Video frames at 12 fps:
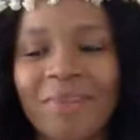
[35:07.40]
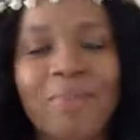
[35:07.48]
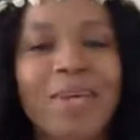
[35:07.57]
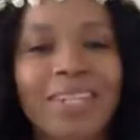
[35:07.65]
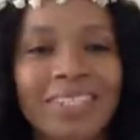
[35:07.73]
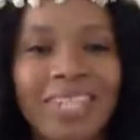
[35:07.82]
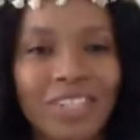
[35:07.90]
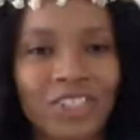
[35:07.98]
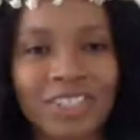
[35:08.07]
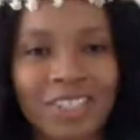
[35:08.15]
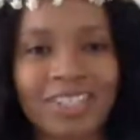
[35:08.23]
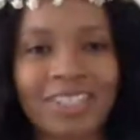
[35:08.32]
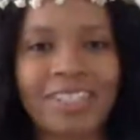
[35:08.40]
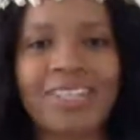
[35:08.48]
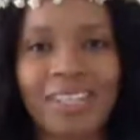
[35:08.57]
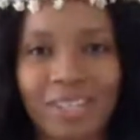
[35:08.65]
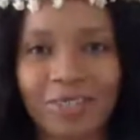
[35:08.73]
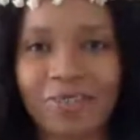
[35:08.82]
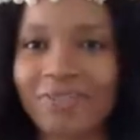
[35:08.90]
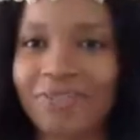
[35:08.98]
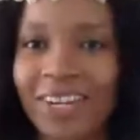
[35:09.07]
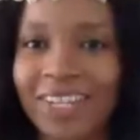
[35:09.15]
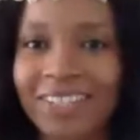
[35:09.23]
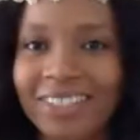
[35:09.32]
meditation isn't enough,
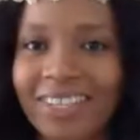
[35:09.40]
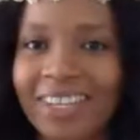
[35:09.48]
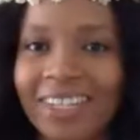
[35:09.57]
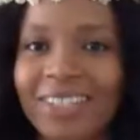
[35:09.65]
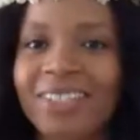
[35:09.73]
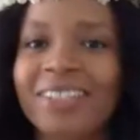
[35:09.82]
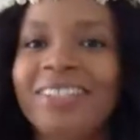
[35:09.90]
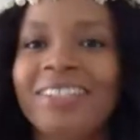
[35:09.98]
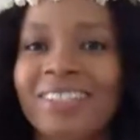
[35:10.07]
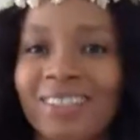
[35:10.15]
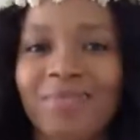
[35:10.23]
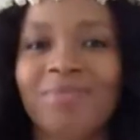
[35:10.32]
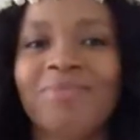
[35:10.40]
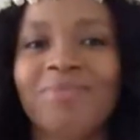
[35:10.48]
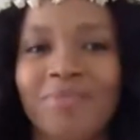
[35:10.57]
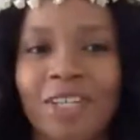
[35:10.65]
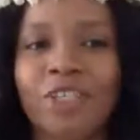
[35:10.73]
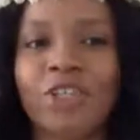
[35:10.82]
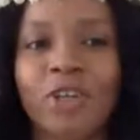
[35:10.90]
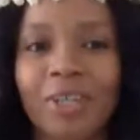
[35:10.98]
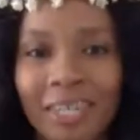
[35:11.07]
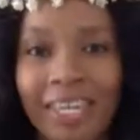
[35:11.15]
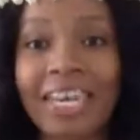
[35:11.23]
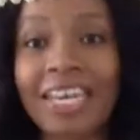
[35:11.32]
right? Like
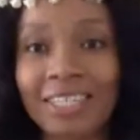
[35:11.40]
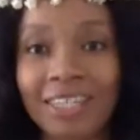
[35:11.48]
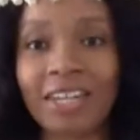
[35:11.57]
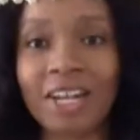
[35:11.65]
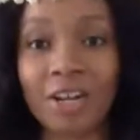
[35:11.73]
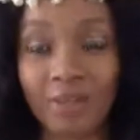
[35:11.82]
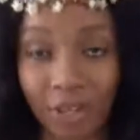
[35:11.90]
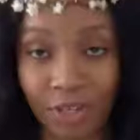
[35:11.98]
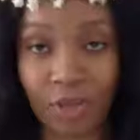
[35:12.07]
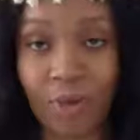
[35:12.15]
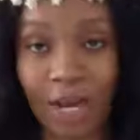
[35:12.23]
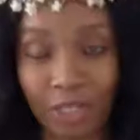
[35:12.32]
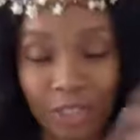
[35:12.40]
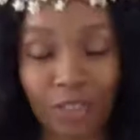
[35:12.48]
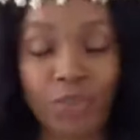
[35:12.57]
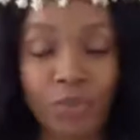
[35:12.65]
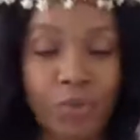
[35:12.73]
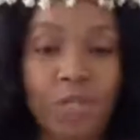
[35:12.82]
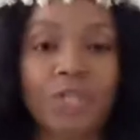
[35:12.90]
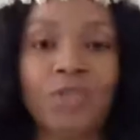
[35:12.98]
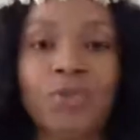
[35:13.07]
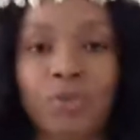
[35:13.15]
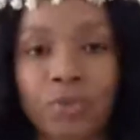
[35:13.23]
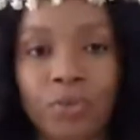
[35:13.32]
journaling isn't enough. Like you actually do need
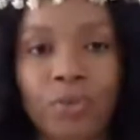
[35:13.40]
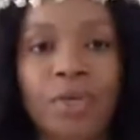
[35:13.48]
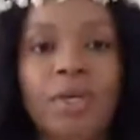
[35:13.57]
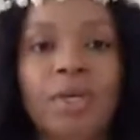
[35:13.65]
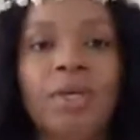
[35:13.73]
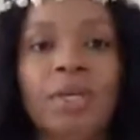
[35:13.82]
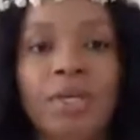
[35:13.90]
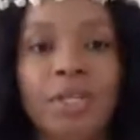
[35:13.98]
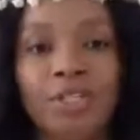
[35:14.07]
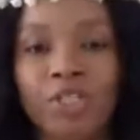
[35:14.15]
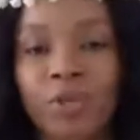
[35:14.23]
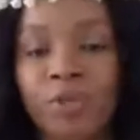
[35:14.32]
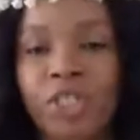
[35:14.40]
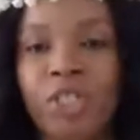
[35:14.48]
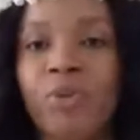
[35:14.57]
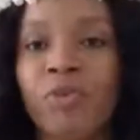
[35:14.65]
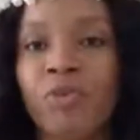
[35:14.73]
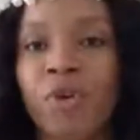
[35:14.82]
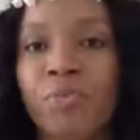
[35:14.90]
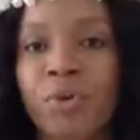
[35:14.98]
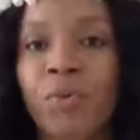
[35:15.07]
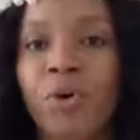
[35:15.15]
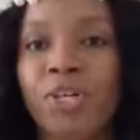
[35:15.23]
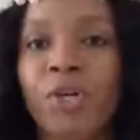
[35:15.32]
to, in some way, shape, or form, be
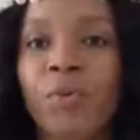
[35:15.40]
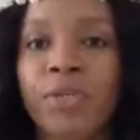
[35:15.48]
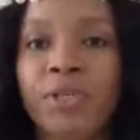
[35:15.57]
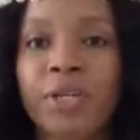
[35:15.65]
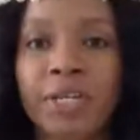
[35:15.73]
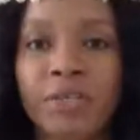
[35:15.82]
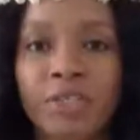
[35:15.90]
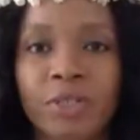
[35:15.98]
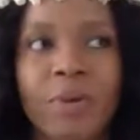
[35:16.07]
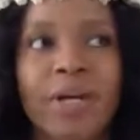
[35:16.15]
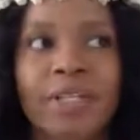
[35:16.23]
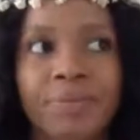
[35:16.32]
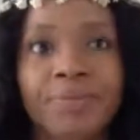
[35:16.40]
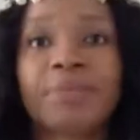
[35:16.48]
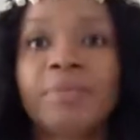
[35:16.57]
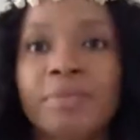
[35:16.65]
working with your energy body.